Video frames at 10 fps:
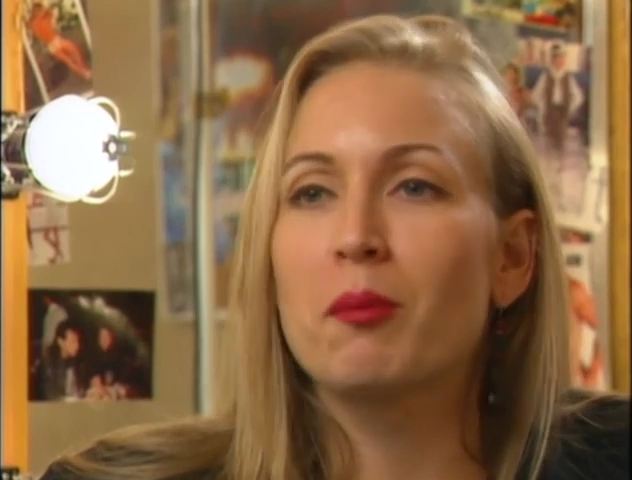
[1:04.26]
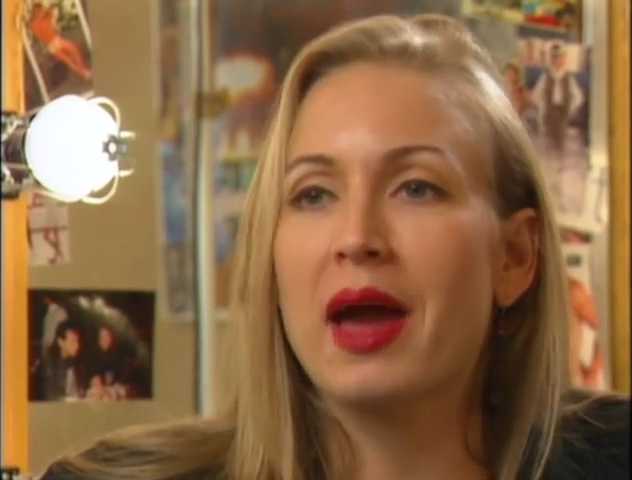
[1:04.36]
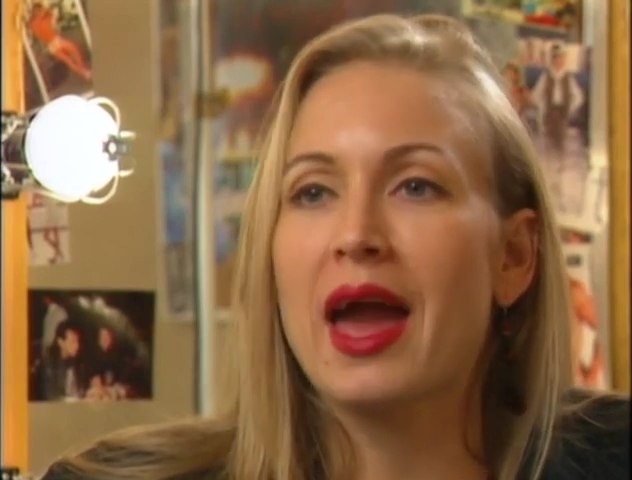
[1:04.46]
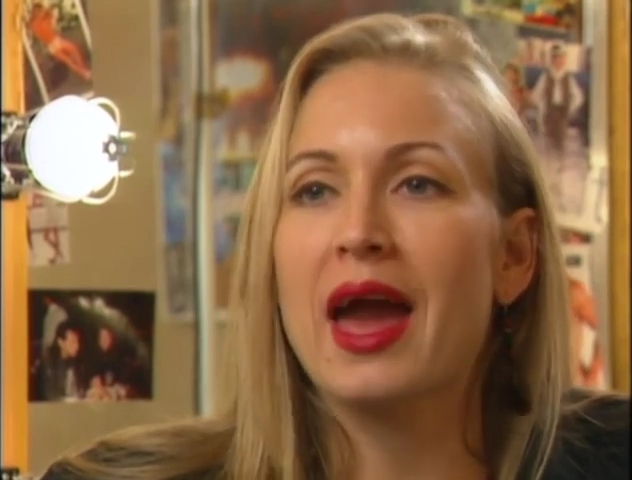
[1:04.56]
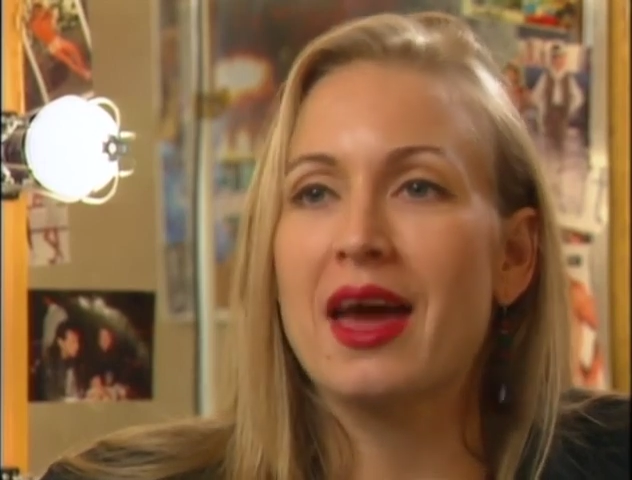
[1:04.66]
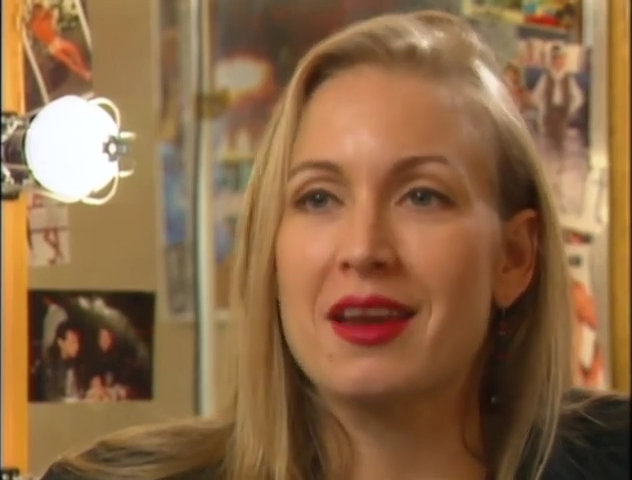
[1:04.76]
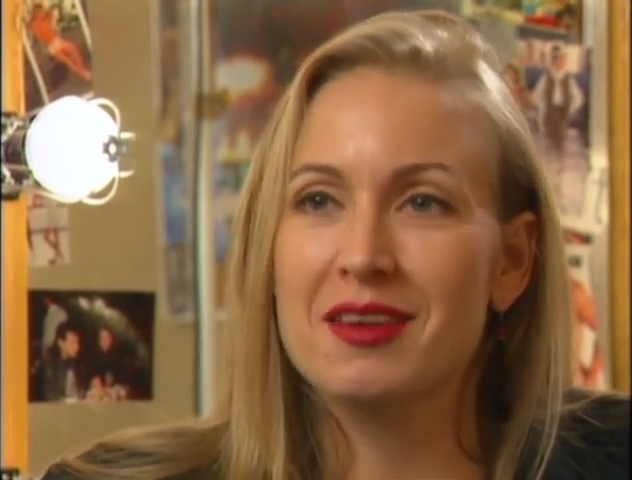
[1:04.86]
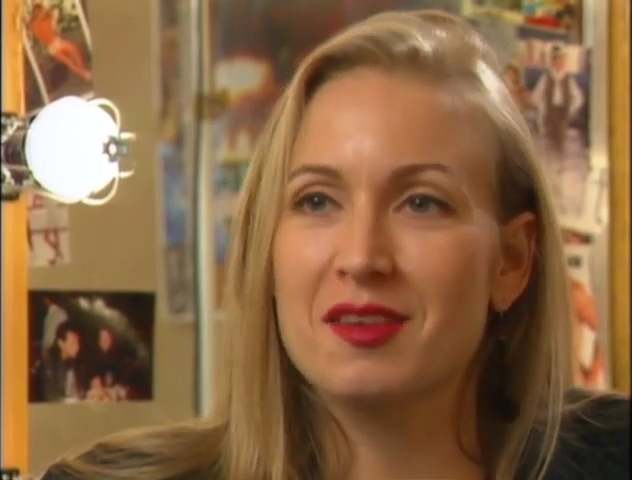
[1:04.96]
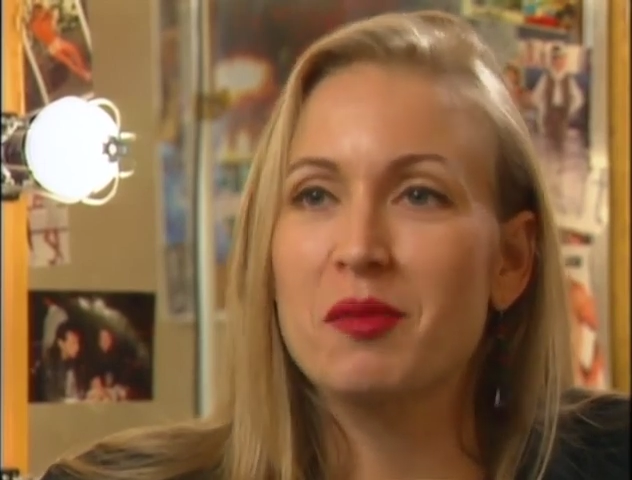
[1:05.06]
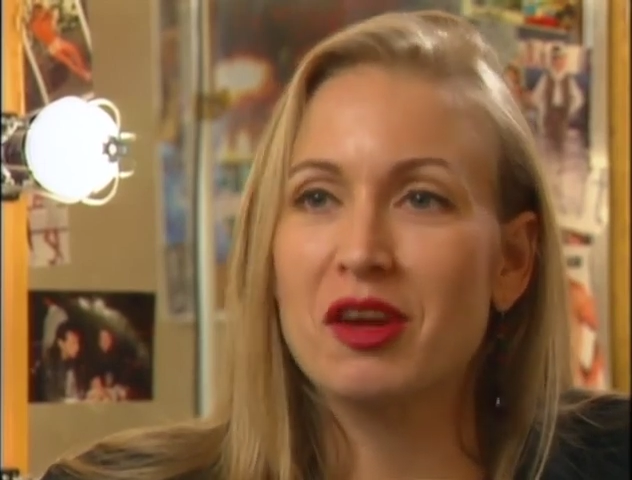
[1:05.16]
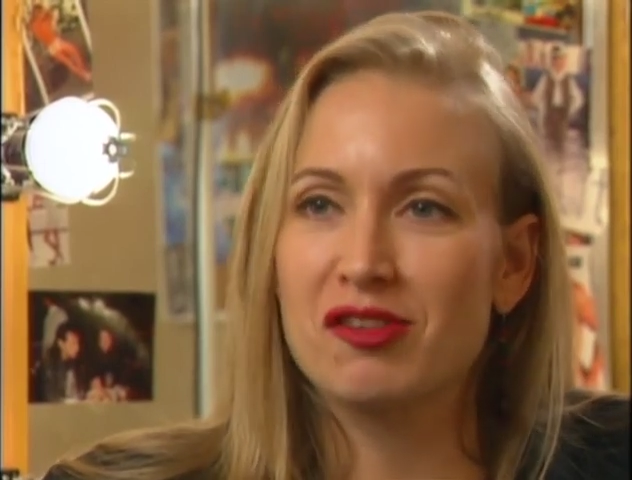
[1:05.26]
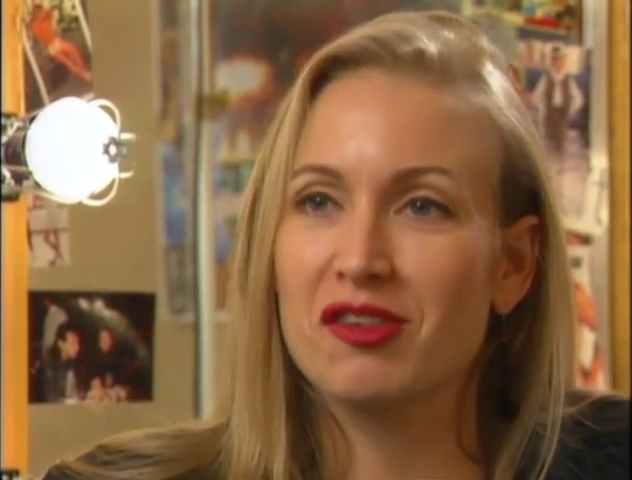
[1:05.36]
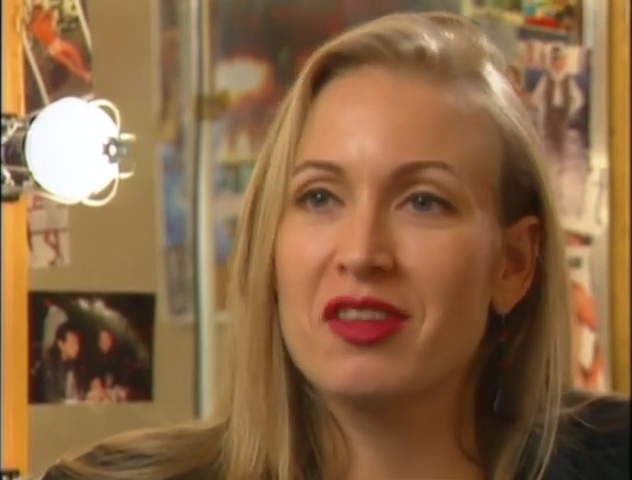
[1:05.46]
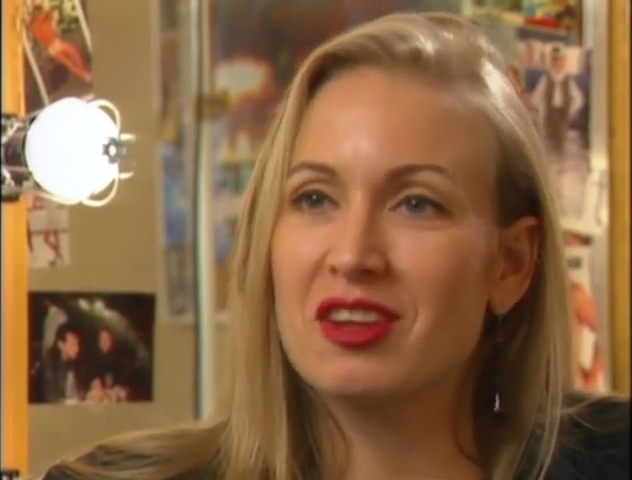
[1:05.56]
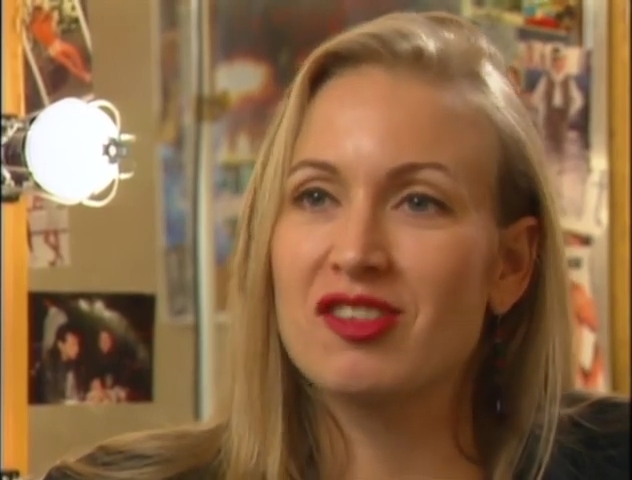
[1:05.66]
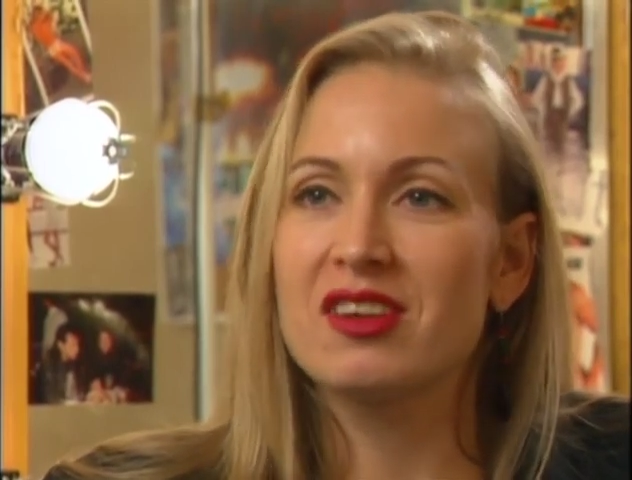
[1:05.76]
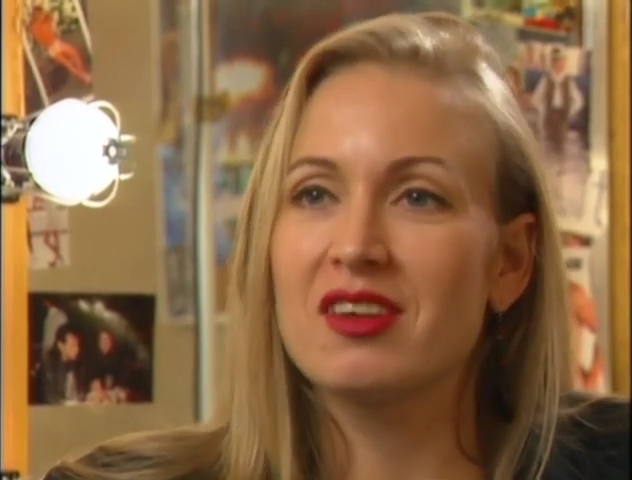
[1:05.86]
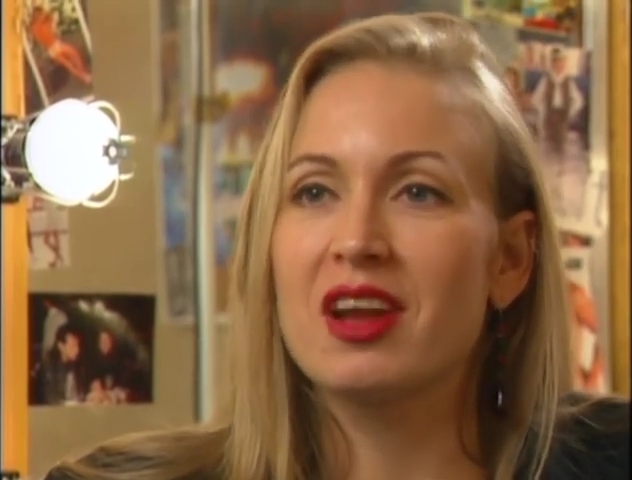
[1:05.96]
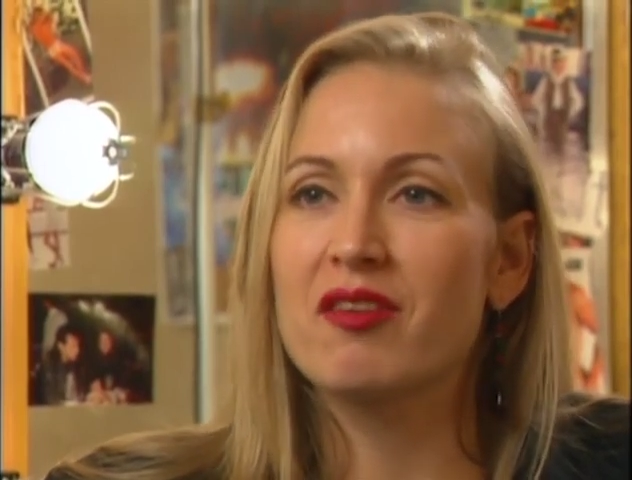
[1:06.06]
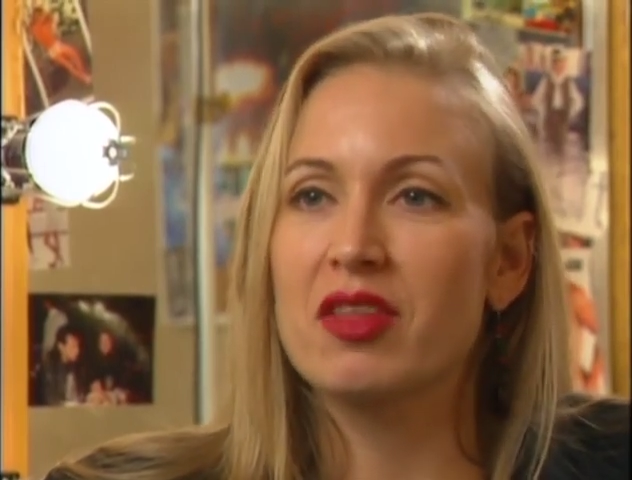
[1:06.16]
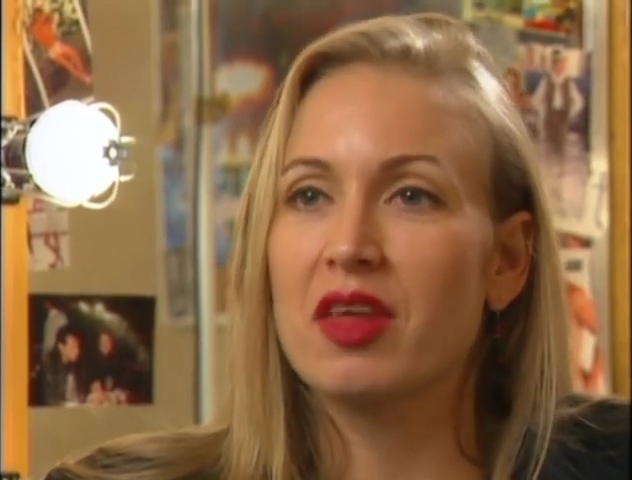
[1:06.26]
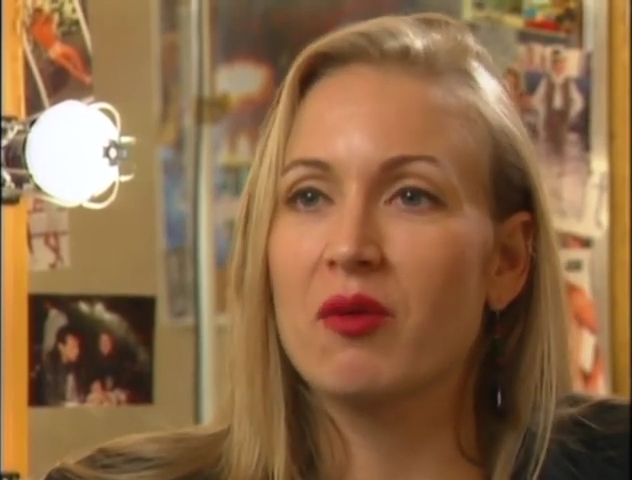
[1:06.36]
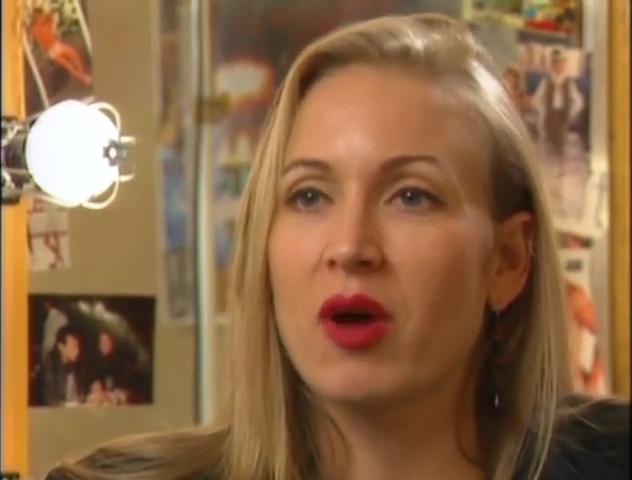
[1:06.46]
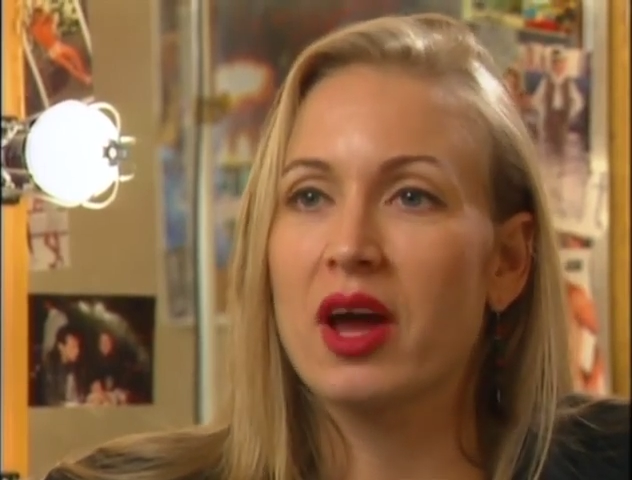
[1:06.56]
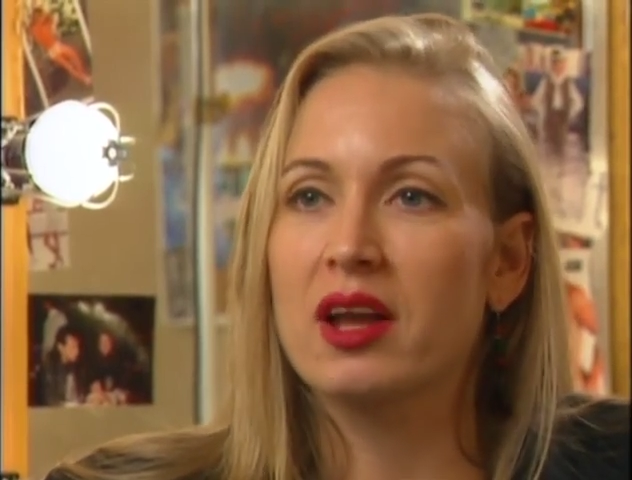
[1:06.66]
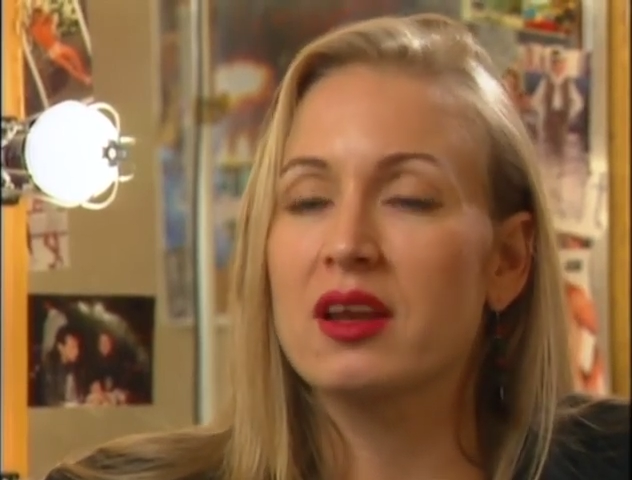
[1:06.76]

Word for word: man to make sure that she did everything right.